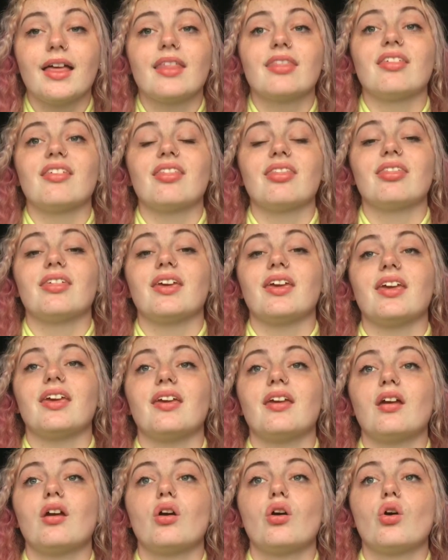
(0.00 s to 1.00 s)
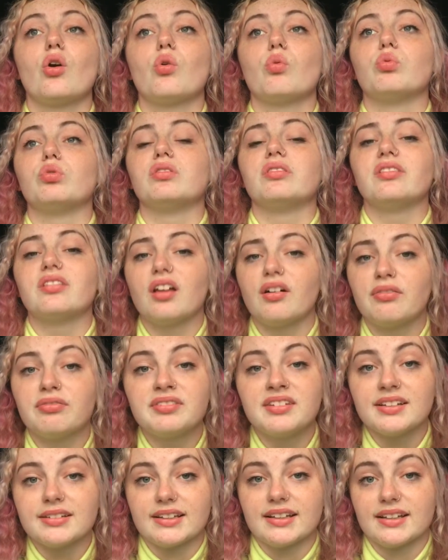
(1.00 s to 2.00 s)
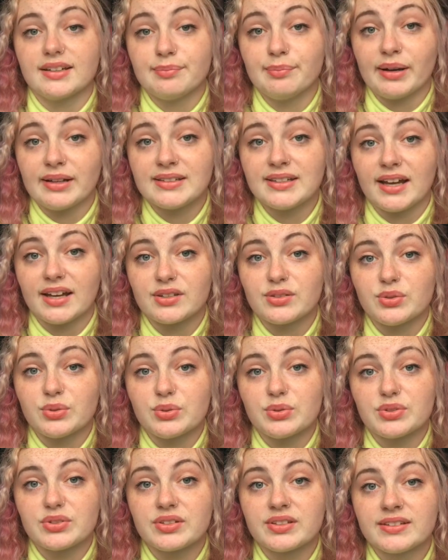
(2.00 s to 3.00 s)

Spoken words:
that they would love to lick my tattoos.